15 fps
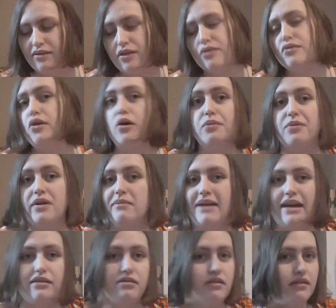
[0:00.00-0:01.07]
These are all
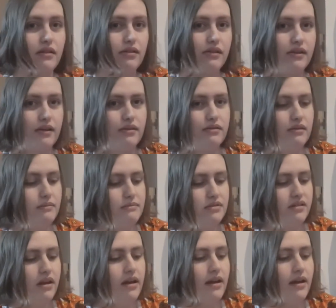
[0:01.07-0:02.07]
pre-made, none of these are customs.